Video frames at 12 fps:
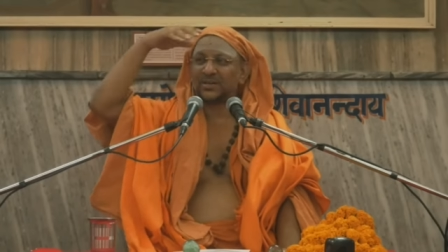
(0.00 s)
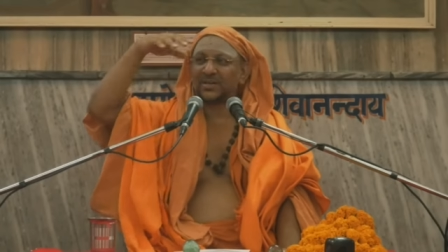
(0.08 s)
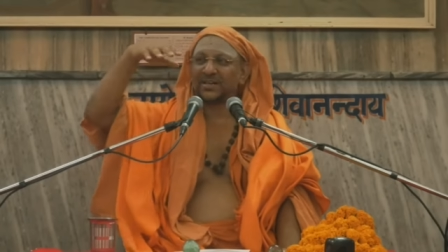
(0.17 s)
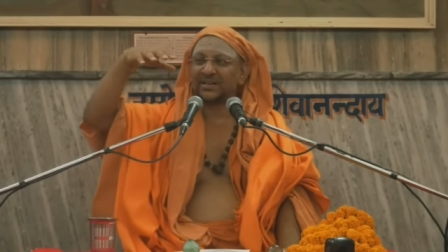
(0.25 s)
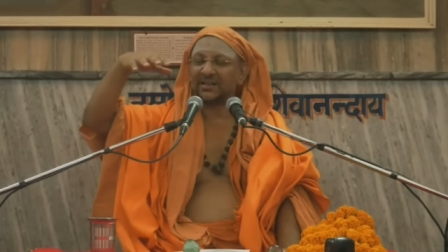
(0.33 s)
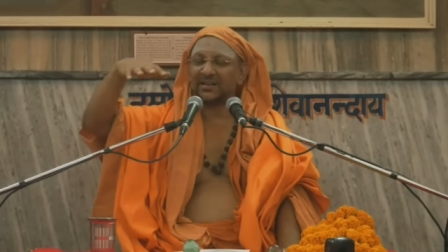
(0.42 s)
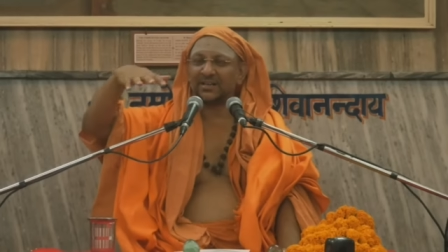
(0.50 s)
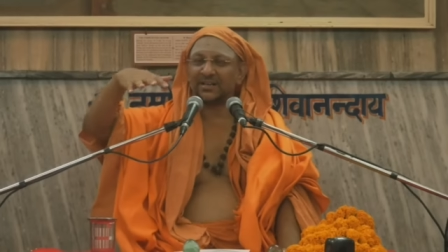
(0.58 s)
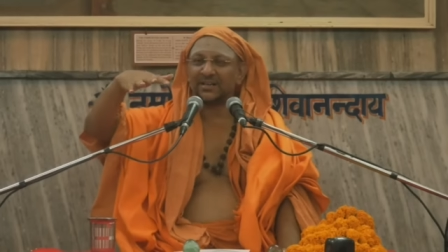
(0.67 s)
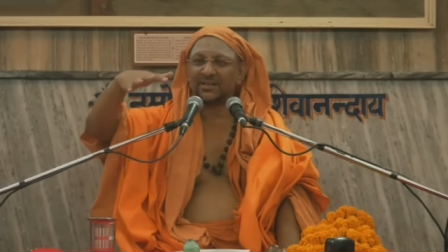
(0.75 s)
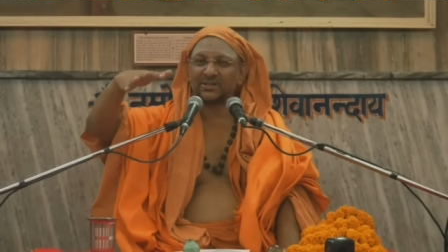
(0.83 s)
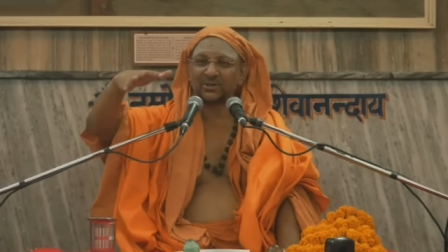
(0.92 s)
in, in
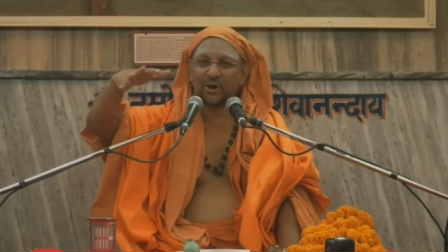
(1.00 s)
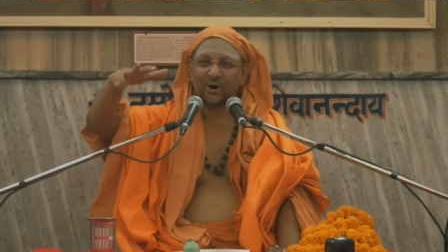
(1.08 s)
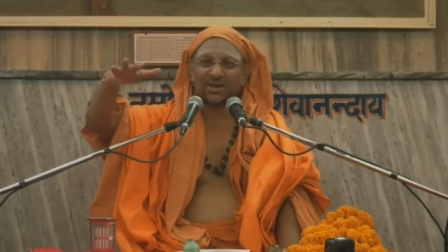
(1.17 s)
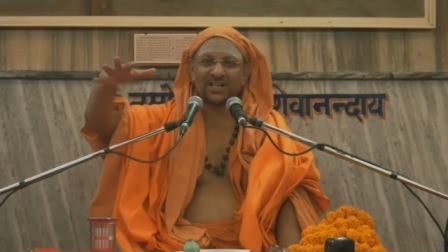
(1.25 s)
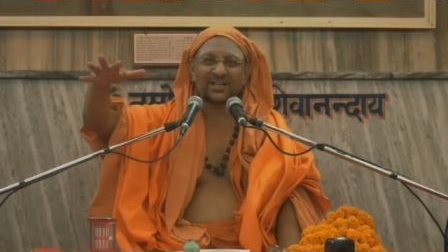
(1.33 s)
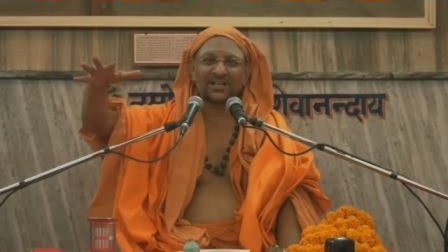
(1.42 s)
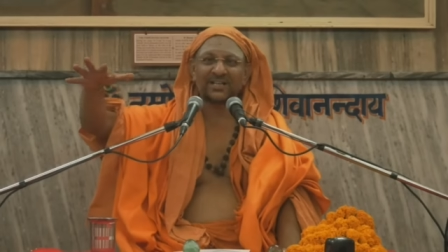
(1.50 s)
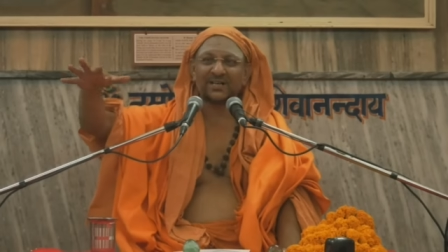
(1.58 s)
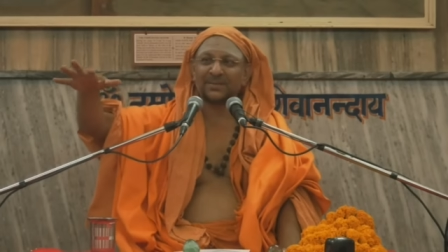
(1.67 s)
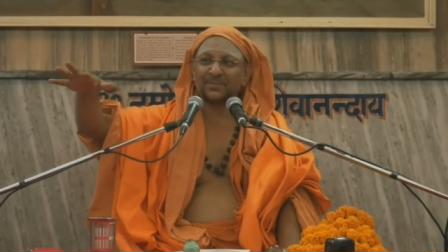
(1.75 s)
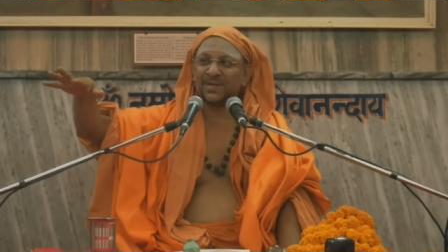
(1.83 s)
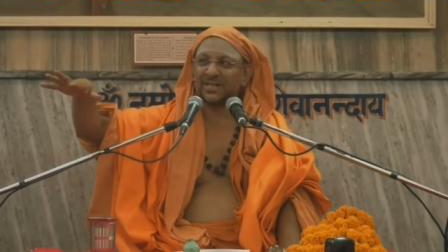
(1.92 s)
a
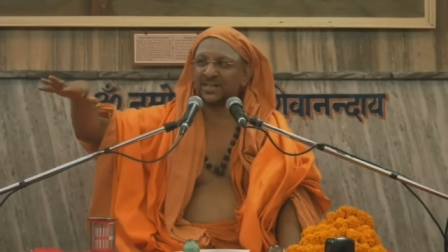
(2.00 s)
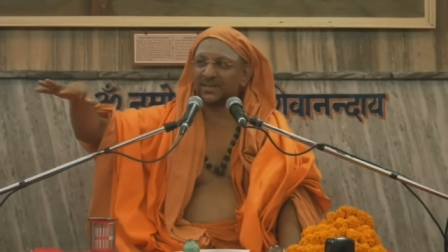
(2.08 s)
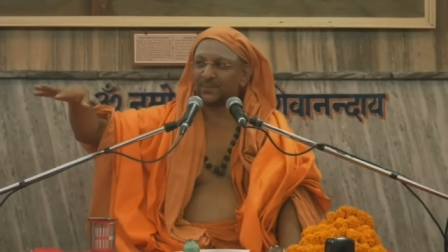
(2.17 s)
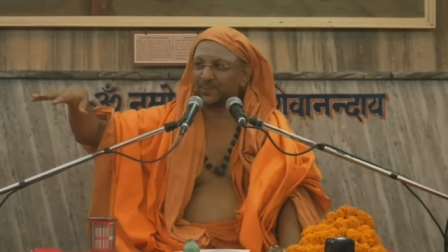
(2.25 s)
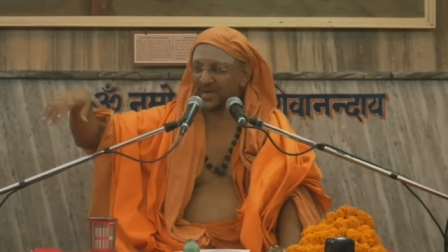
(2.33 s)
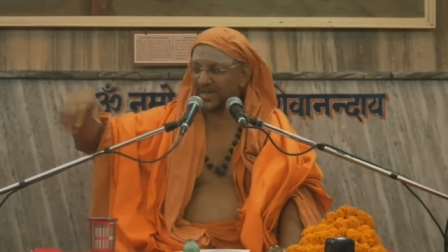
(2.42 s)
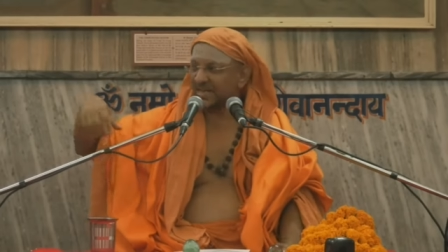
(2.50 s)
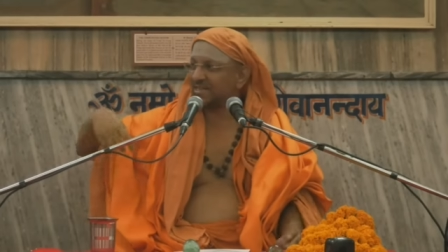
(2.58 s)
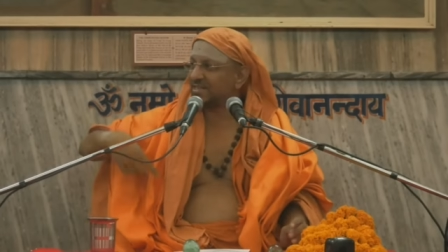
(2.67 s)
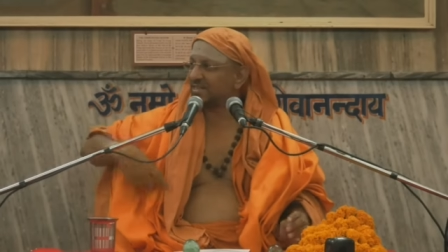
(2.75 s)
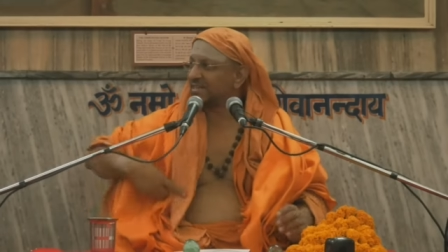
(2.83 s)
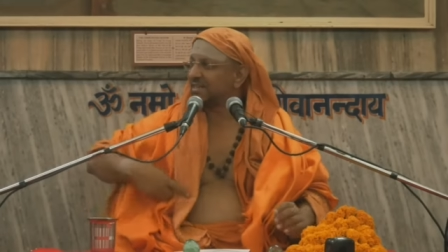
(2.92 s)
scholarly meeting
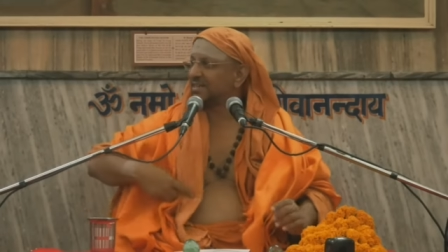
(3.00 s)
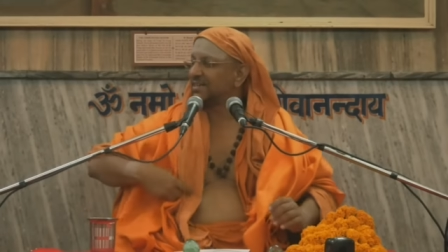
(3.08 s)
place,